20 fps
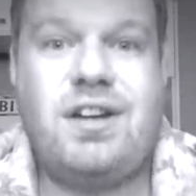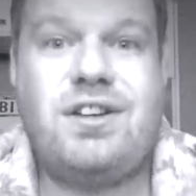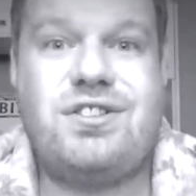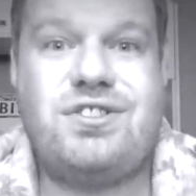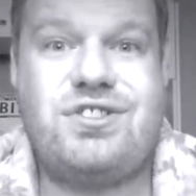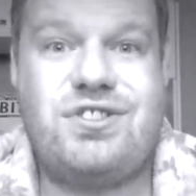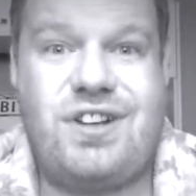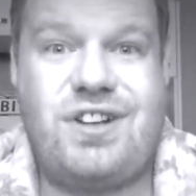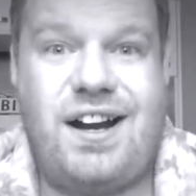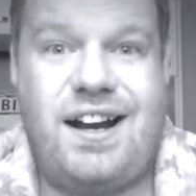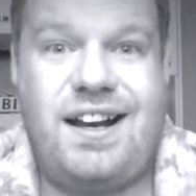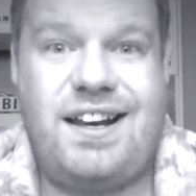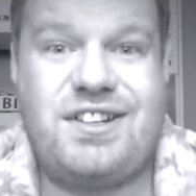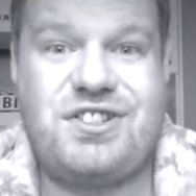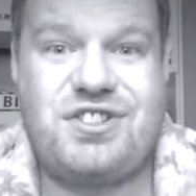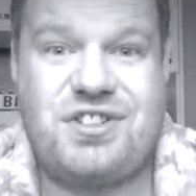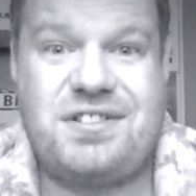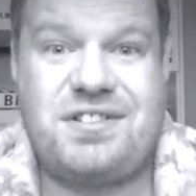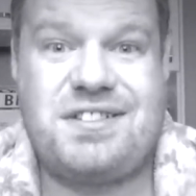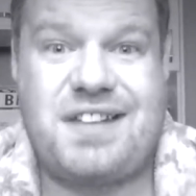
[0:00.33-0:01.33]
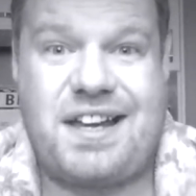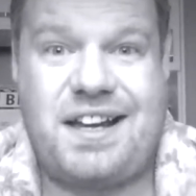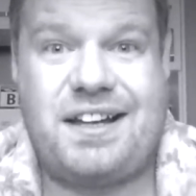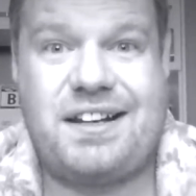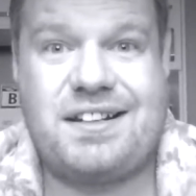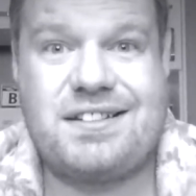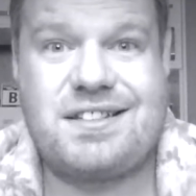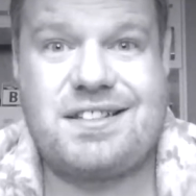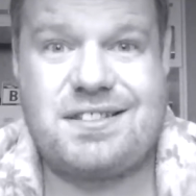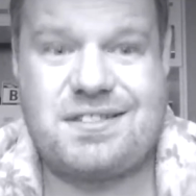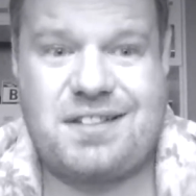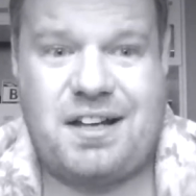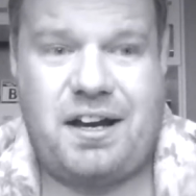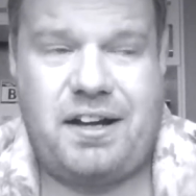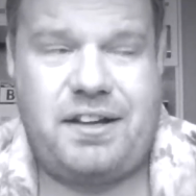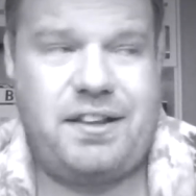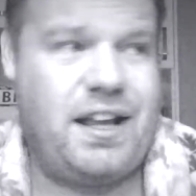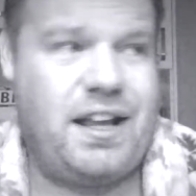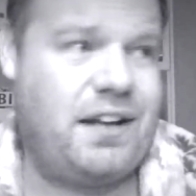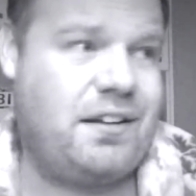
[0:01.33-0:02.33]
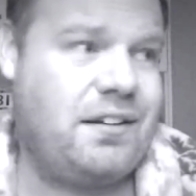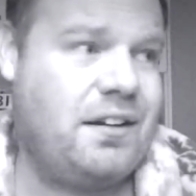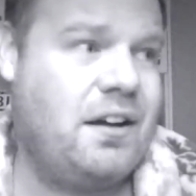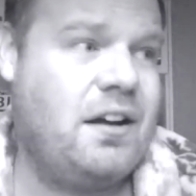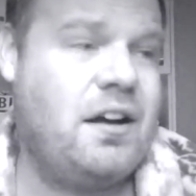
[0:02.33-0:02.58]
Should I legit take it as a sign that